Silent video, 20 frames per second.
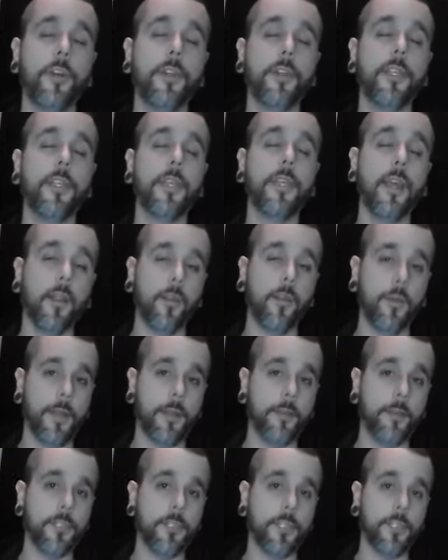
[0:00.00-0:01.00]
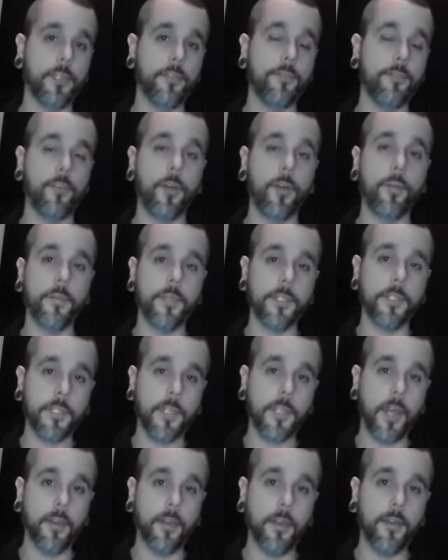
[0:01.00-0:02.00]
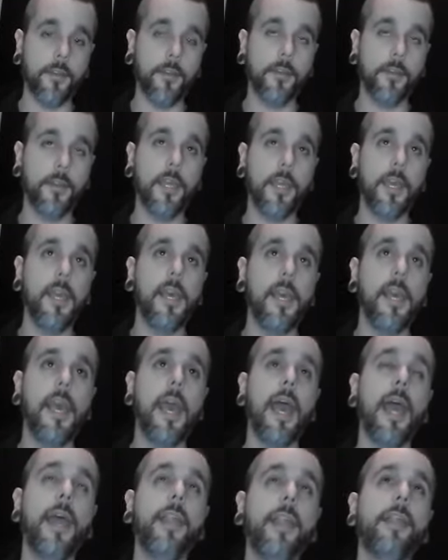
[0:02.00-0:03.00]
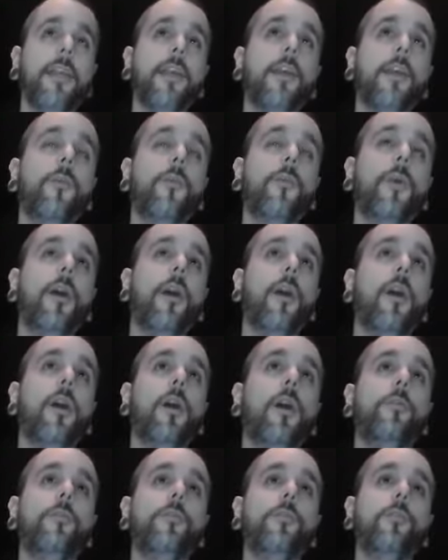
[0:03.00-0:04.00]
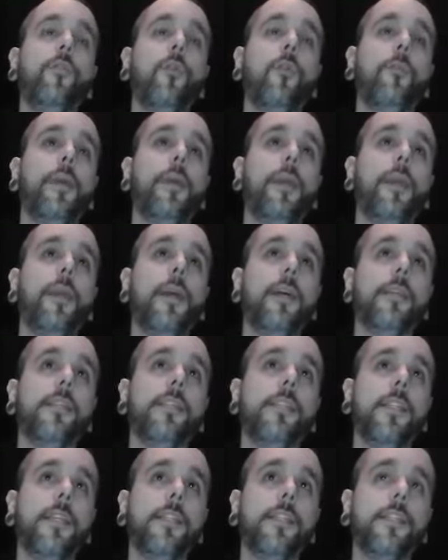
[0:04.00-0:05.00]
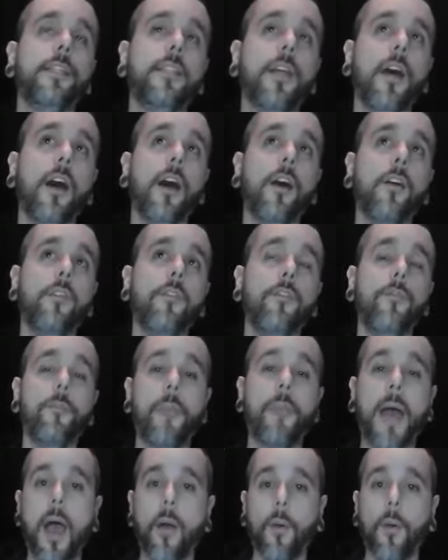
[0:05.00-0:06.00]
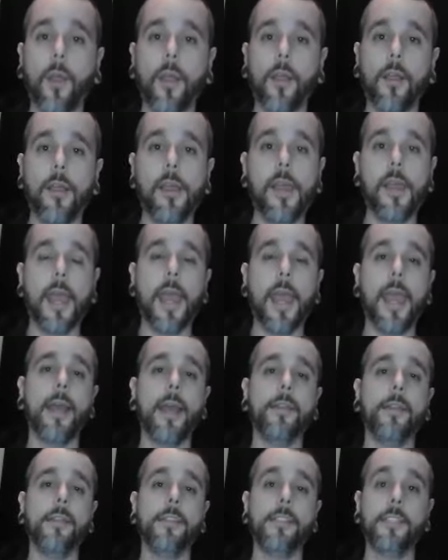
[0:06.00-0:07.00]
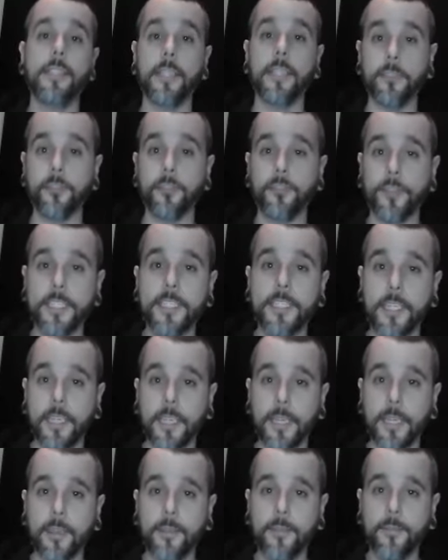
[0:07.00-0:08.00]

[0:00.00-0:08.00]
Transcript: yellow energy from the sun. And here we are absorbing a sense of power and centricity.